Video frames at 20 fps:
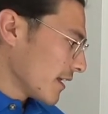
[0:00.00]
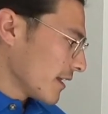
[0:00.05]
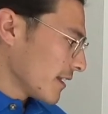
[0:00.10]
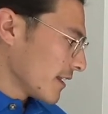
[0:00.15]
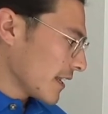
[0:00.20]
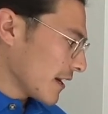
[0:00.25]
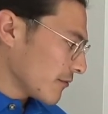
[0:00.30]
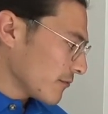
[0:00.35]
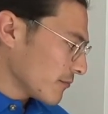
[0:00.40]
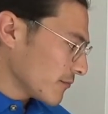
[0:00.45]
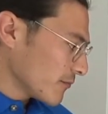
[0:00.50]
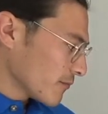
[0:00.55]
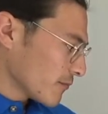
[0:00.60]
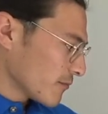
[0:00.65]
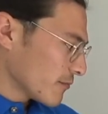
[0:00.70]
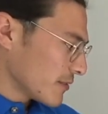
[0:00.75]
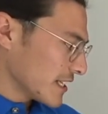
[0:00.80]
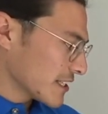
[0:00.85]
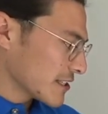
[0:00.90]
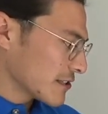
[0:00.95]
Now,
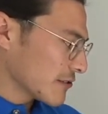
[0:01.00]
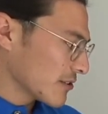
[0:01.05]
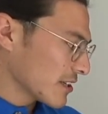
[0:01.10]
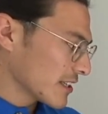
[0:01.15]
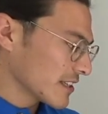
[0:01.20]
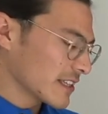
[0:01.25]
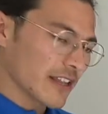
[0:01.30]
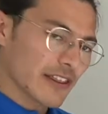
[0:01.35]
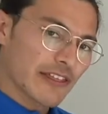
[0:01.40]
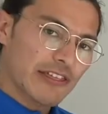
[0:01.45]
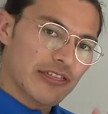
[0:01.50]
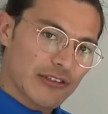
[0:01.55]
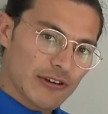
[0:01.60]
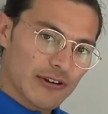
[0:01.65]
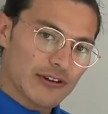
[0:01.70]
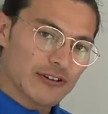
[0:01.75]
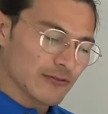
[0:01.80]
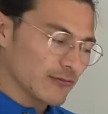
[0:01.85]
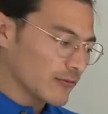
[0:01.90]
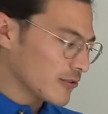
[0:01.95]
let's look at the
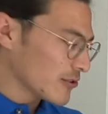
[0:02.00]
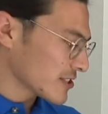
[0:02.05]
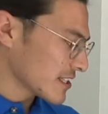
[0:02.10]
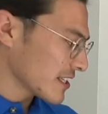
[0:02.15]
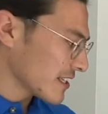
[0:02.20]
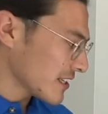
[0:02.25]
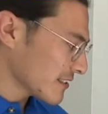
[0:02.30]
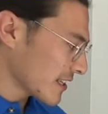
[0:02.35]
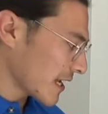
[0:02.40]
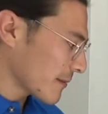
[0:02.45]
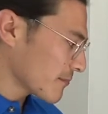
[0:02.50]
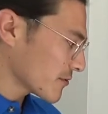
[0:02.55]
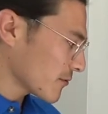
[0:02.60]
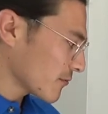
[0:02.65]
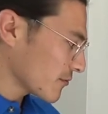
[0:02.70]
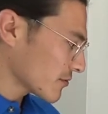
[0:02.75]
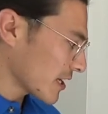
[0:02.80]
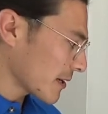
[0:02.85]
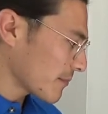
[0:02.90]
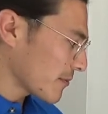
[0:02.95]
third
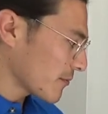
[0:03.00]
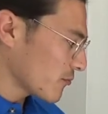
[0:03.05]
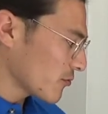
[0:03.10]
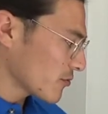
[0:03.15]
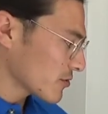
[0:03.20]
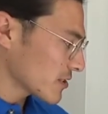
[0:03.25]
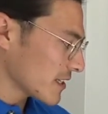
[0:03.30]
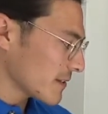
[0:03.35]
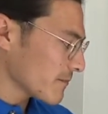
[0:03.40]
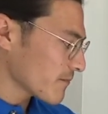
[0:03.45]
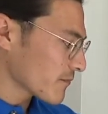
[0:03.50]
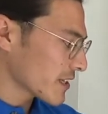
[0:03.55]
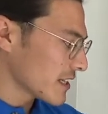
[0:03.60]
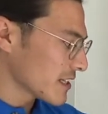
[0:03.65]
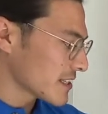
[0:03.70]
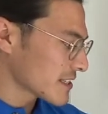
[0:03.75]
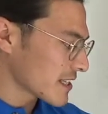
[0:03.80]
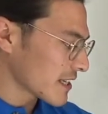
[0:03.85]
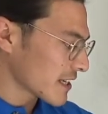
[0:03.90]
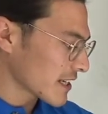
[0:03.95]
type of water.
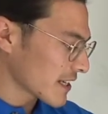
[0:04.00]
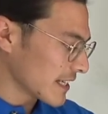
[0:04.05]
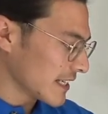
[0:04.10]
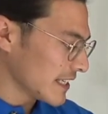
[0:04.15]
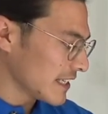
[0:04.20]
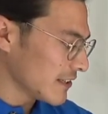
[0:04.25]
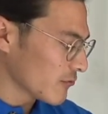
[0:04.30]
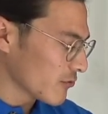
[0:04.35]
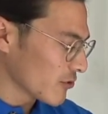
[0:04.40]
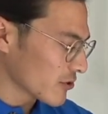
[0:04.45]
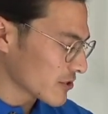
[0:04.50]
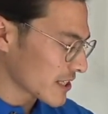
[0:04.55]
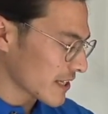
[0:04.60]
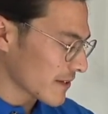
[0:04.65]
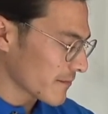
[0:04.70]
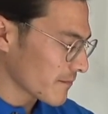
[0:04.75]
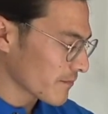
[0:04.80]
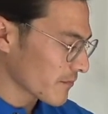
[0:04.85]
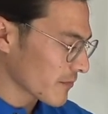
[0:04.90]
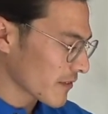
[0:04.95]
It's a clean
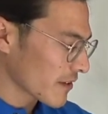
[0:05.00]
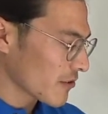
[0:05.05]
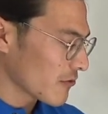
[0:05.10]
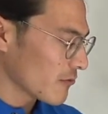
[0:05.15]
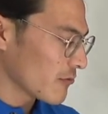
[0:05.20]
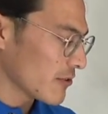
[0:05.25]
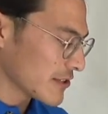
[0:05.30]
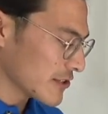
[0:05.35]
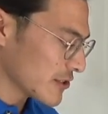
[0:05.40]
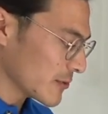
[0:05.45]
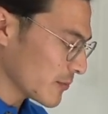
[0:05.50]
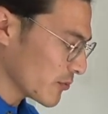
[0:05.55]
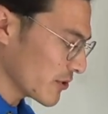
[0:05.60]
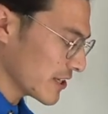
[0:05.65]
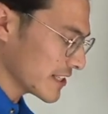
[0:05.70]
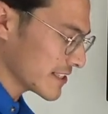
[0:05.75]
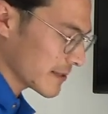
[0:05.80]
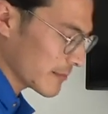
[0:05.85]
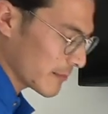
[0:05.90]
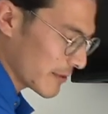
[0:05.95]
water. Once you
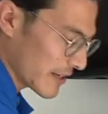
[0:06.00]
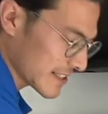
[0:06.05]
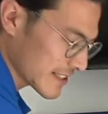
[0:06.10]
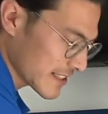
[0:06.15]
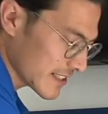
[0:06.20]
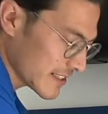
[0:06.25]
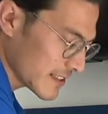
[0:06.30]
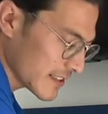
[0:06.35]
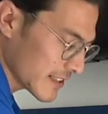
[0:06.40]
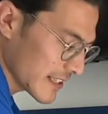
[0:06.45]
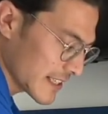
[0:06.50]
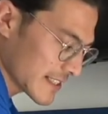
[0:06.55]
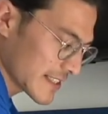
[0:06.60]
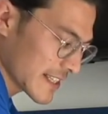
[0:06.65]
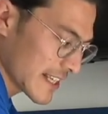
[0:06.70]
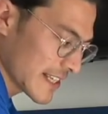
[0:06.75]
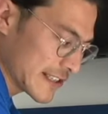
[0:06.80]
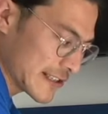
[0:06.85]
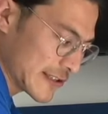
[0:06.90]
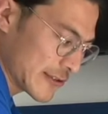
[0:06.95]
press the button, it
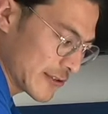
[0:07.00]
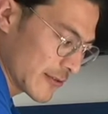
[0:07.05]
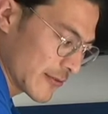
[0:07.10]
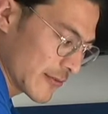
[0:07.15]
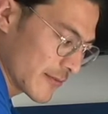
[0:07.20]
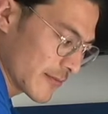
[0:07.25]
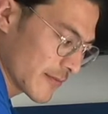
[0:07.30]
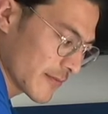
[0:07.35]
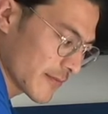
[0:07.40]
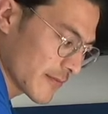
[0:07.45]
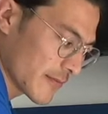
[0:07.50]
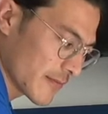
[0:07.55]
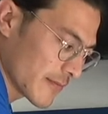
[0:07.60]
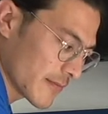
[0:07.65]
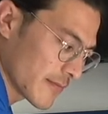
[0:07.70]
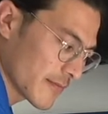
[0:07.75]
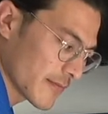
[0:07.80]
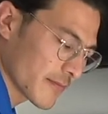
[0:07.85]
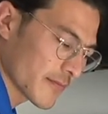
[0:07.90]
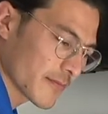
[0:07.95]
says to you,
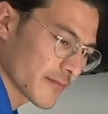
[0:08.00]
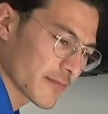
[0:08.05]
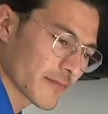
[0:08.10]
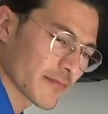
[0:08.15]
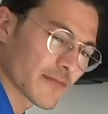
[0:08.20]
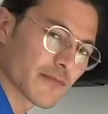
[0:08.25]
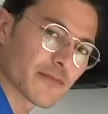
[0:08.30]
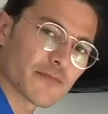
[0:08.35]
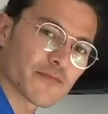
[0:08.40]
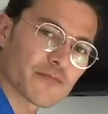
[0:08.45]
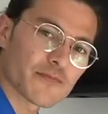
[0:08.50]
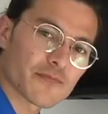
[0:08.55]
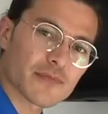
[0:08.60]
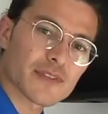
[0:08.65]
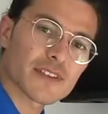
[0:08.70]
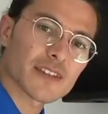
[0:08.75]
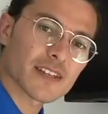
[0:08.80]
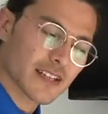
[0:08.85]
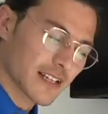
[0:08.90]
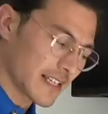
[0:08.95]
clean water.
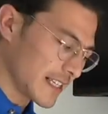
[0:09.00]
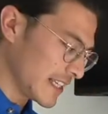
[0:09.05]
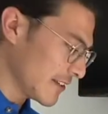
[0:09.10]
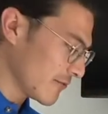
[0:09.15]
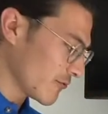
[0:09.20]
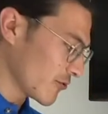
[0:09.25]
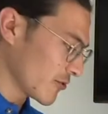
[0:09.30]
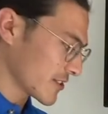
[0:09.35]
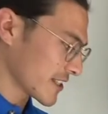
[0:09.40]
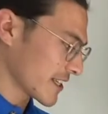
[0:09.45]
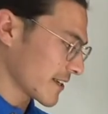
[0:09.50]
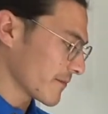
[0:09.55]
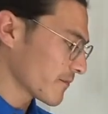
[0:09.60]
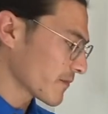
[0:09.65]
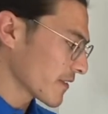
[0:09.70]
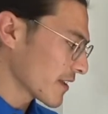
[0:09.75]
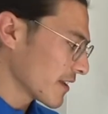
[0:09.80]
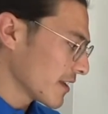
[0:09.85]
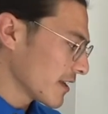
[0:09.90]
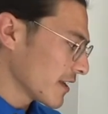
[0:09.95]
Clean water.
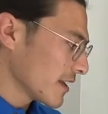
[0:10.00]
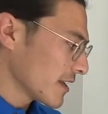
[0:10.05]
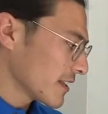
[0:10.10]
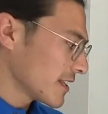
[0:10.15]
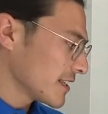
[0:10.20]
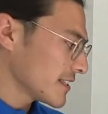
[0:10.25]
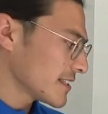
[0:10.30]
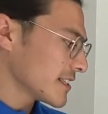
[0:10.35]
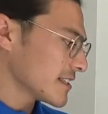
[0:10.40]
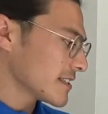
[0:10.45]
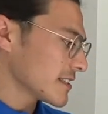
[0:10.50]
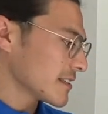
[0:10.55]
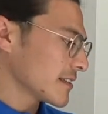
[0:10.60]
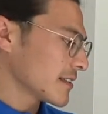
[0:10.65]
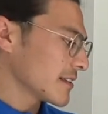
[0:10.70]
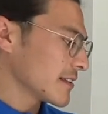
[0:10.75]
This is